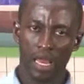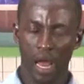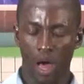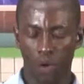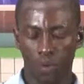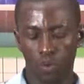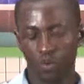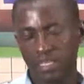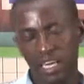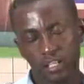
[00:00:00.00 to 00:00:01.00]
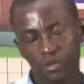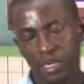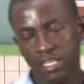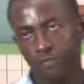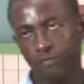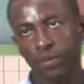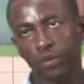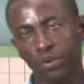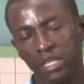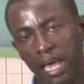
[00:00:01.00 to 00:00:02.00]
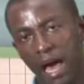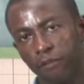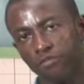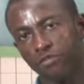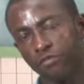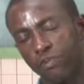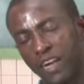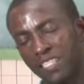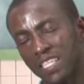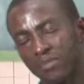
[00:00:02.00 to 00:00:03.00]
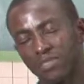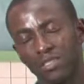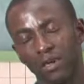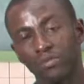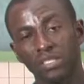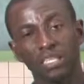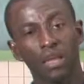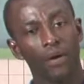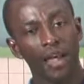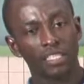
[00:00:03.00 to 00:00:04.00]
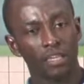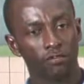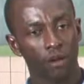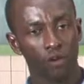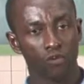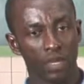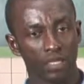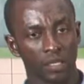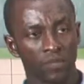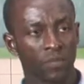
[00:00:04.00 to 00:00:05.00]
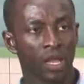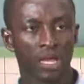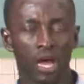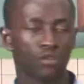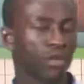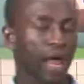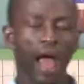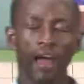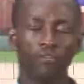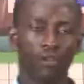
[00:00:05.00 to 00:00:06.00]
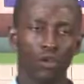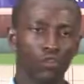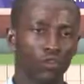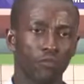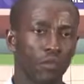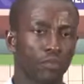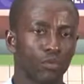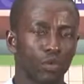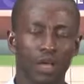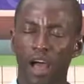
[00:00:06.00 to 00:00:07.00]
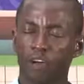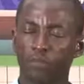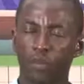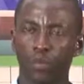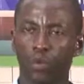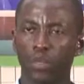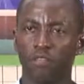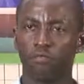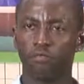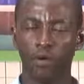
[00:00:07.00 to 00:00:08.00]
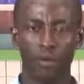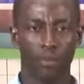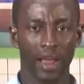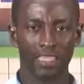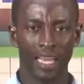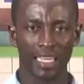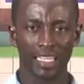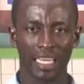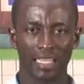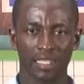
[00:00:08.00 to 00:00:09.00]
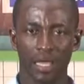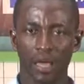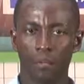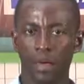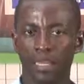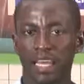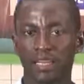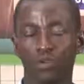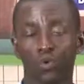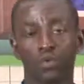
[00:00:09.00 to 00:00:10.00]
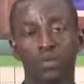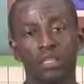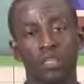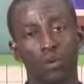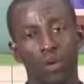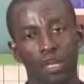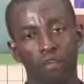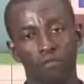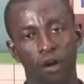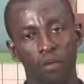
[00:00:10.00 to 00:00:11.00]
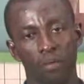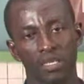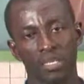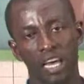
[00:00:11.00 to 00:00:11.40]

Now, with such creative people, they have to find themselves in the right environment. Now you can have a lot of people, you can have people with very bright ideas, but then they will be in the wrong environment.